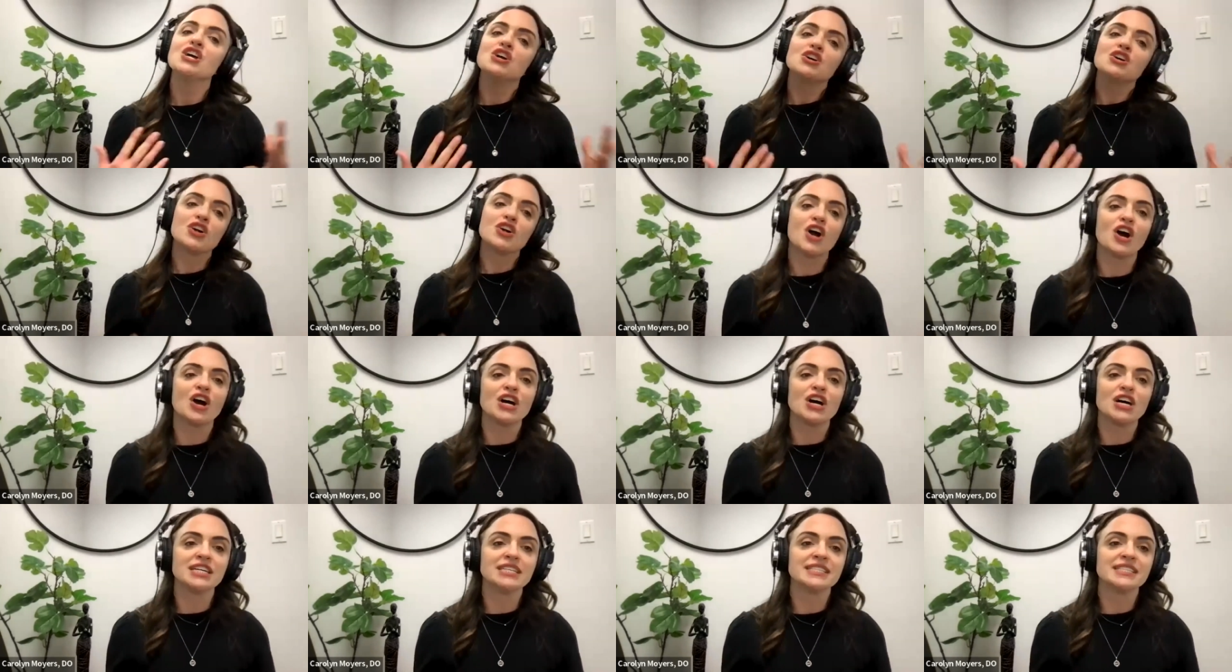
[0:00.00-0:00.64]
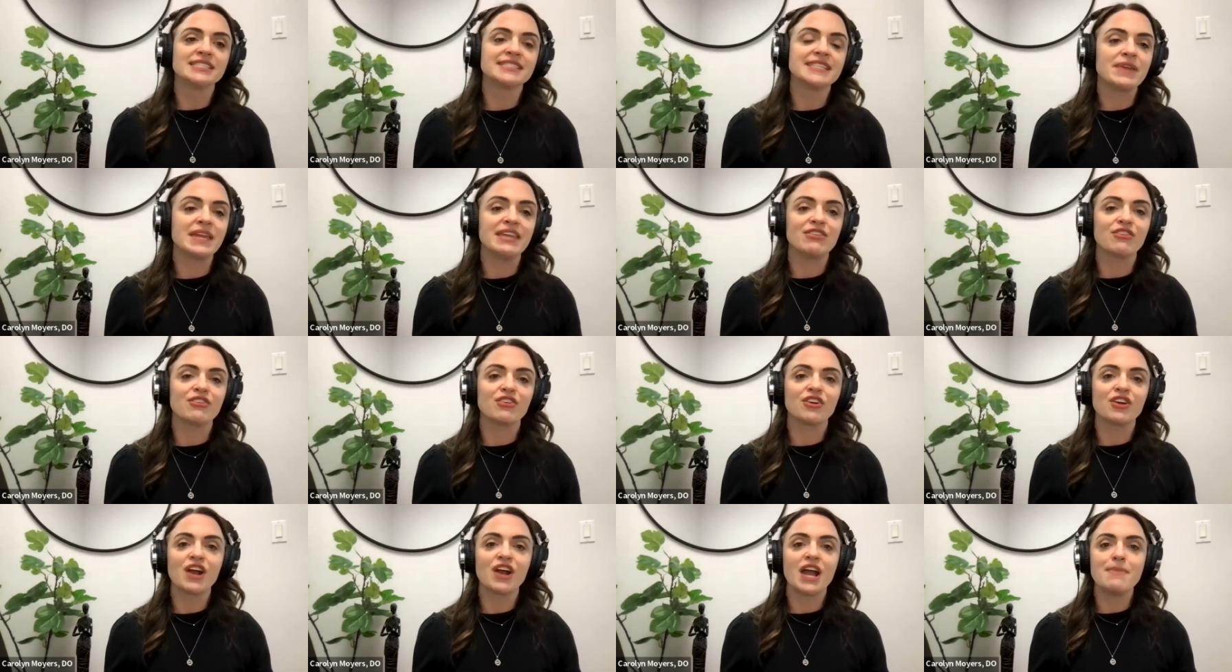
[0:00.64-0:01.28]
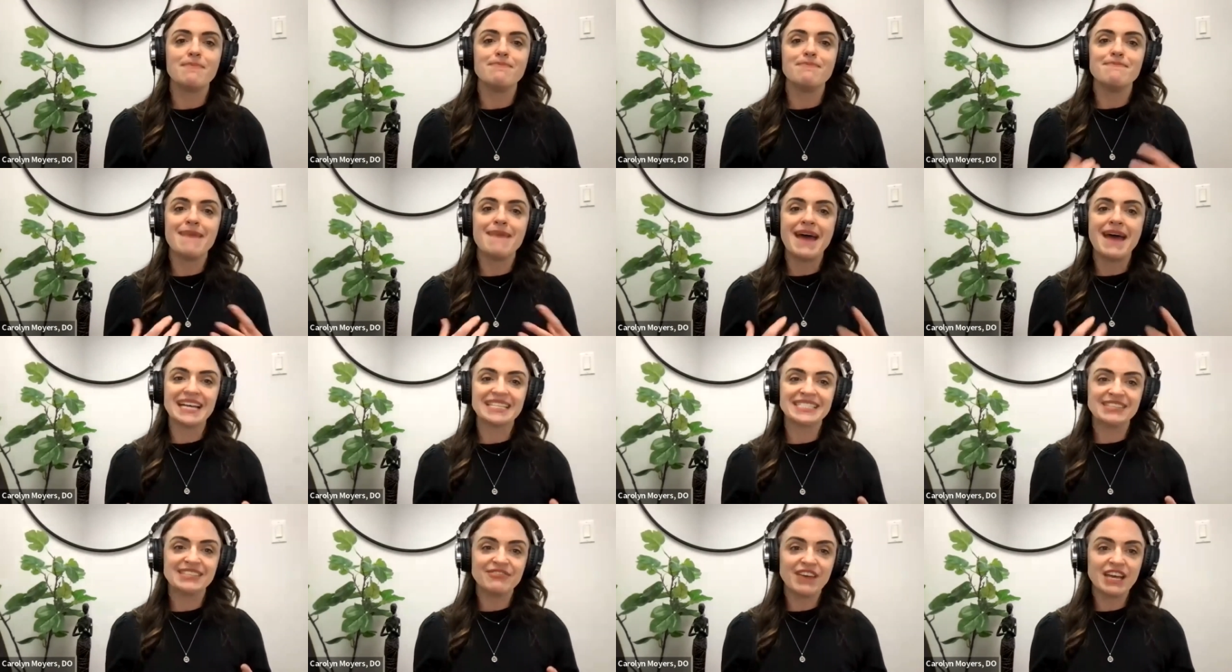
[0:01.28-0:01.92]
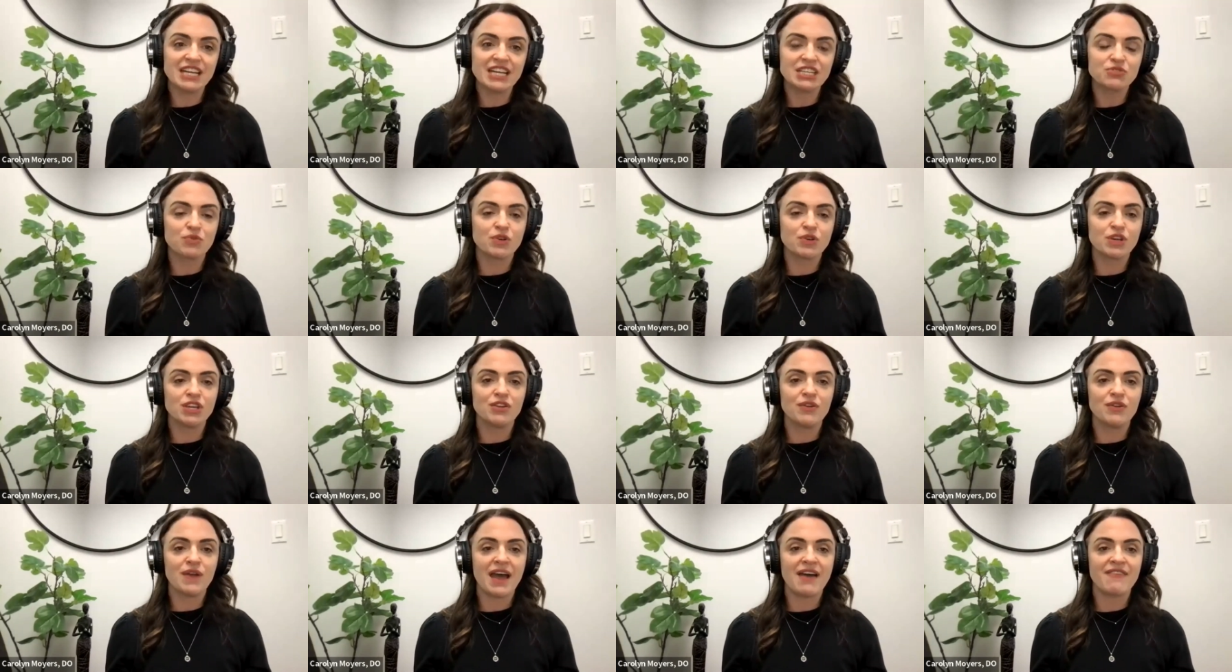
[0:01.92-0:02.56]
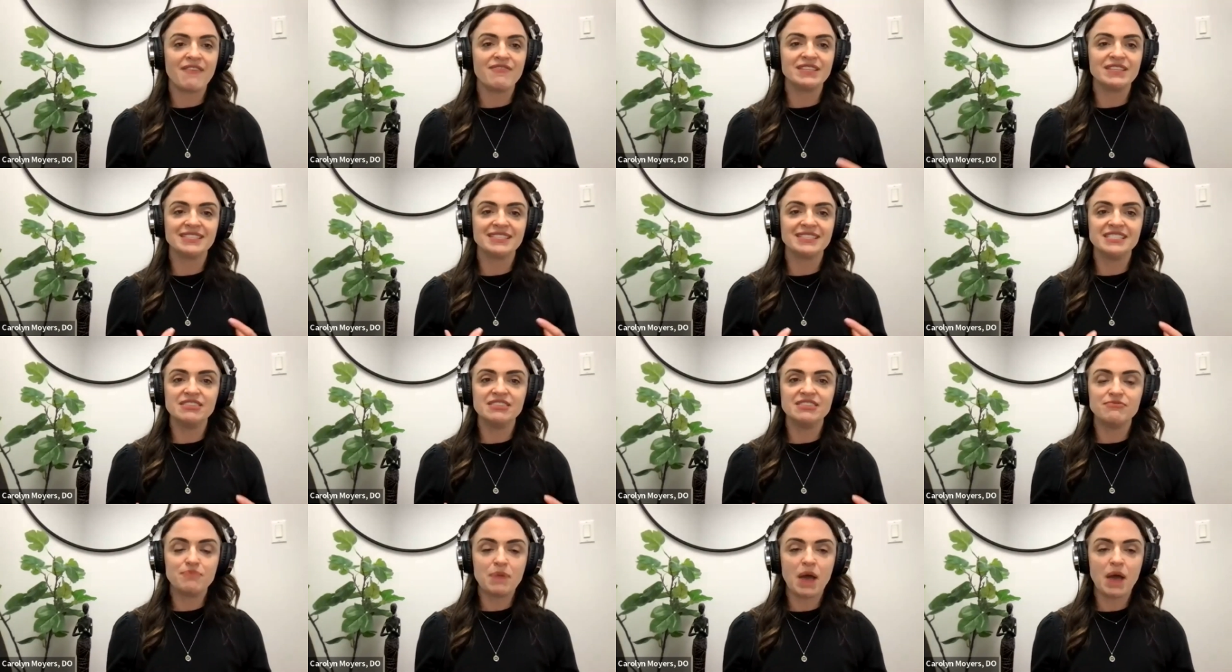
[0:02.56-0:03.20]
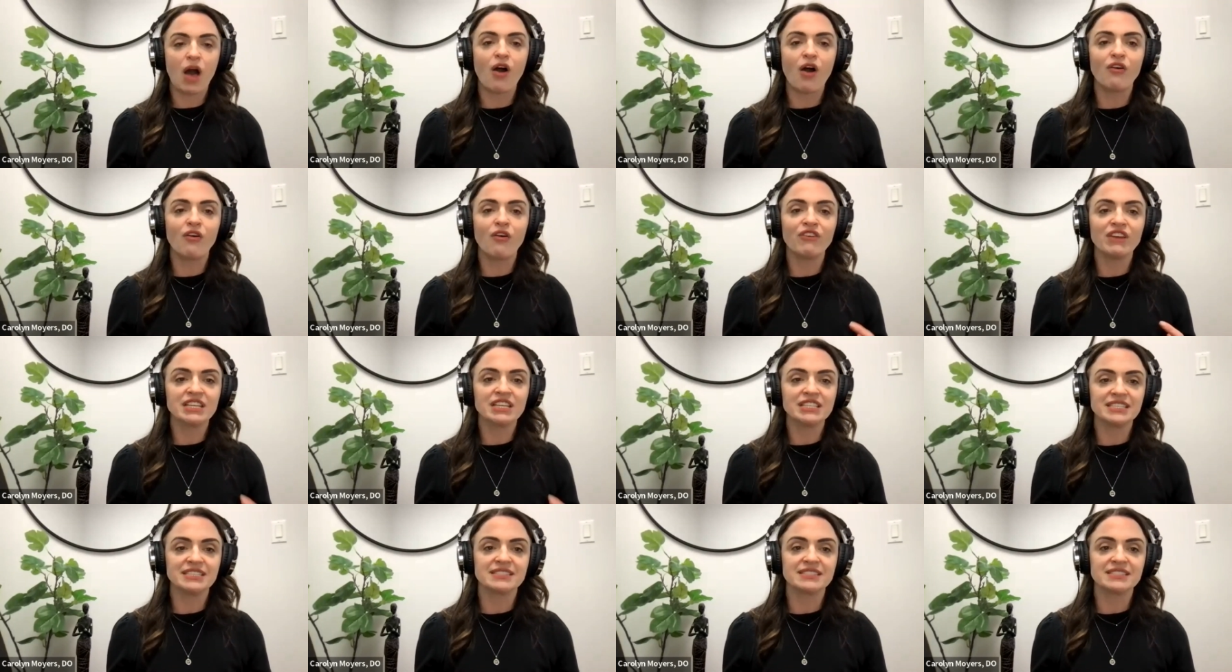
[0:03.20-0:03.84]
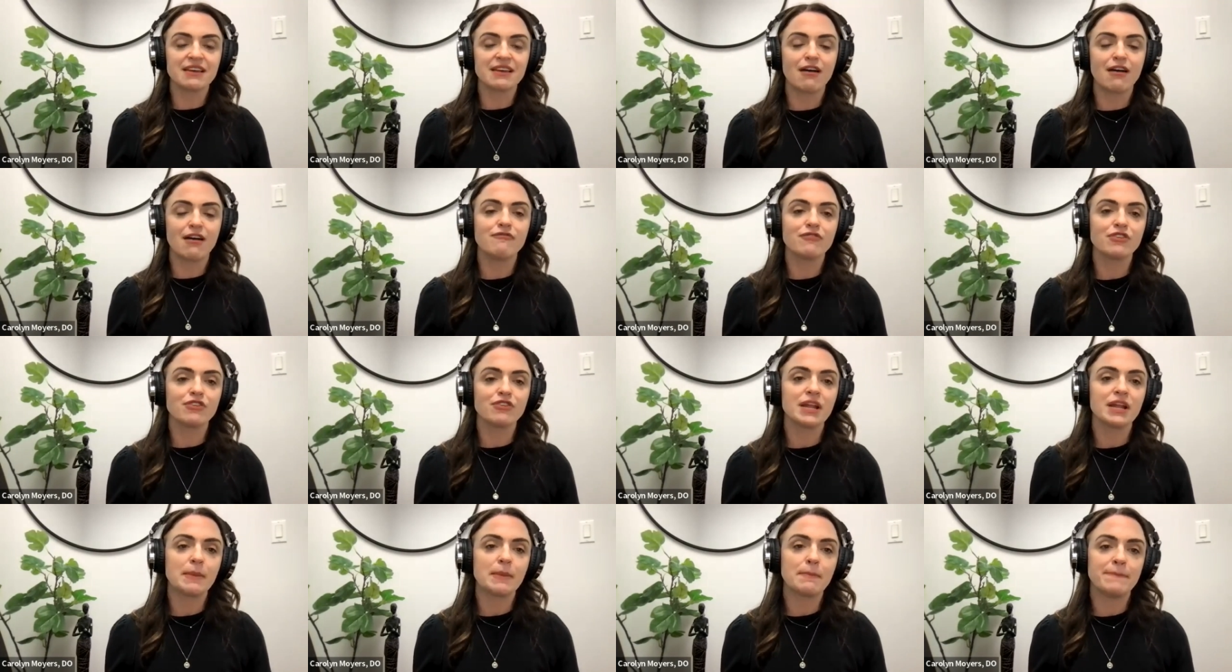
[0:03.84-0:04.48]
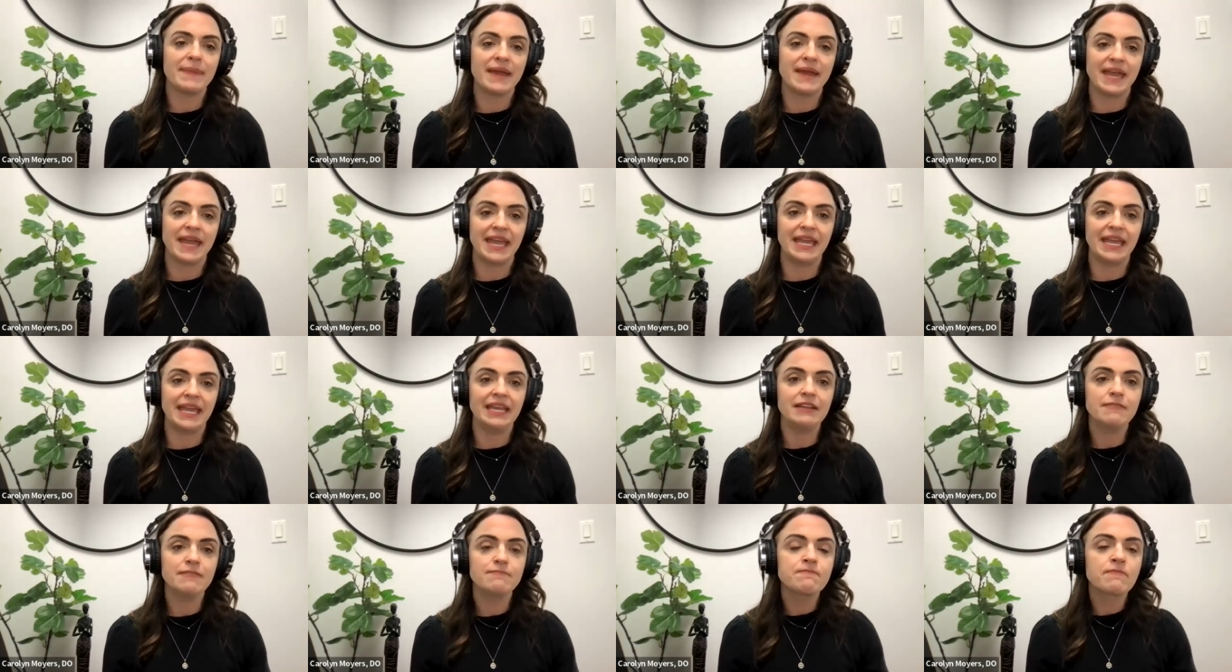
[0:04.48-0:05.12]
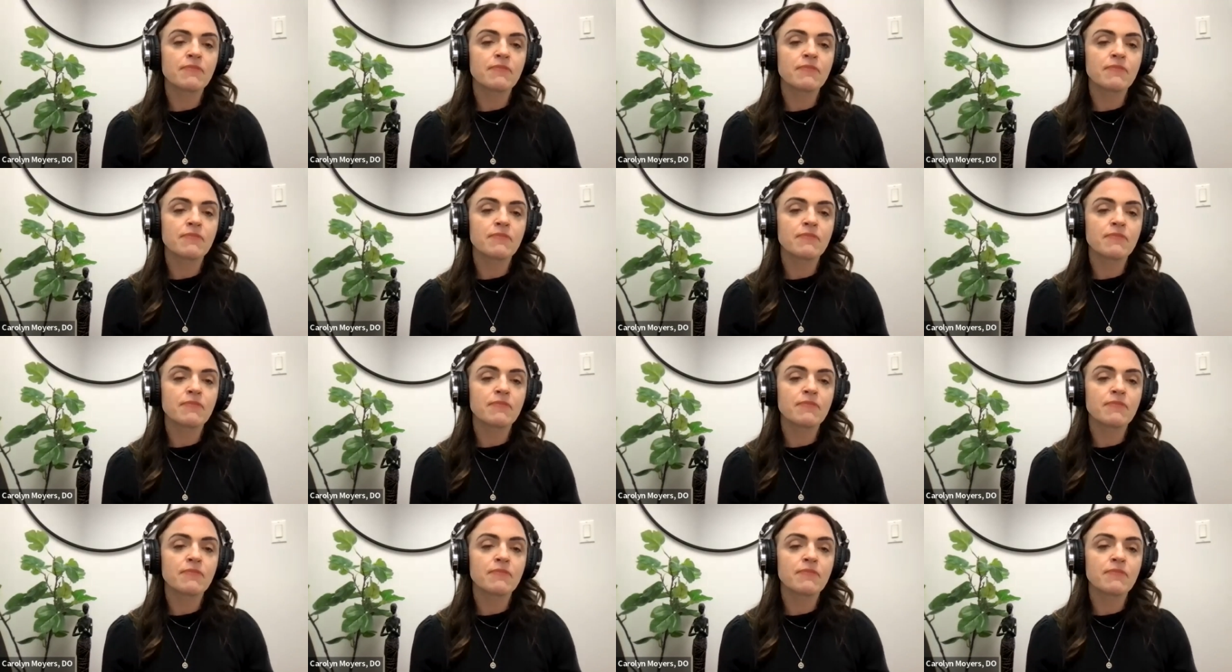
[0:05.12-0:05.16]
cause either a mass effect where you have this pelvic discomfort and pain,